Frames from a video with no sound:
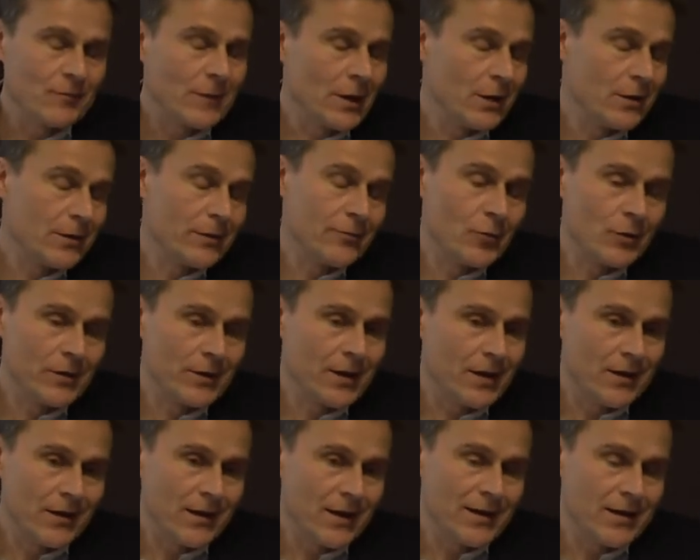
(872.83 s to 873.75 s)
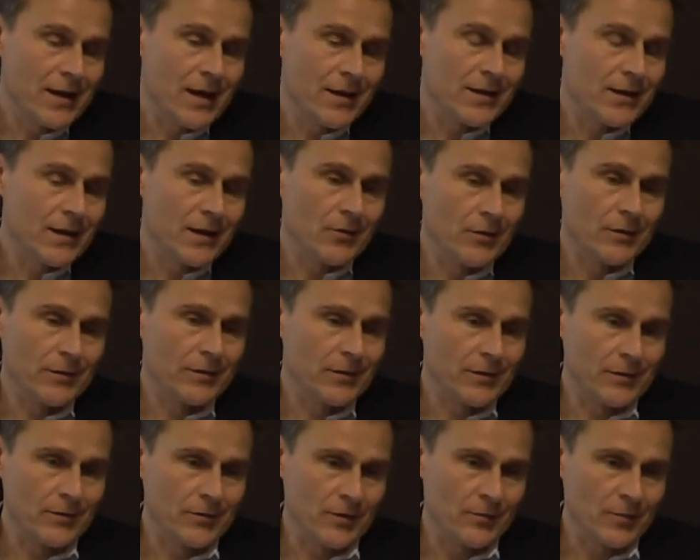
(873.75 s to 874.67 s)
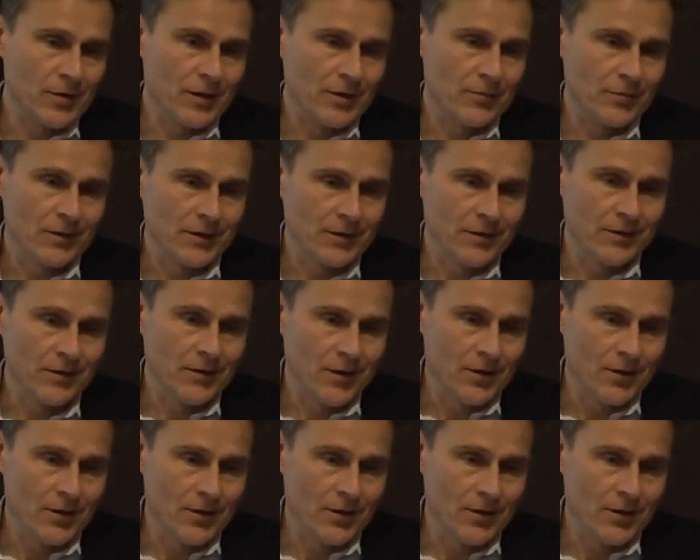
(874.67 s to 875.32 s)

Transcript: his was anyhow, it's all the public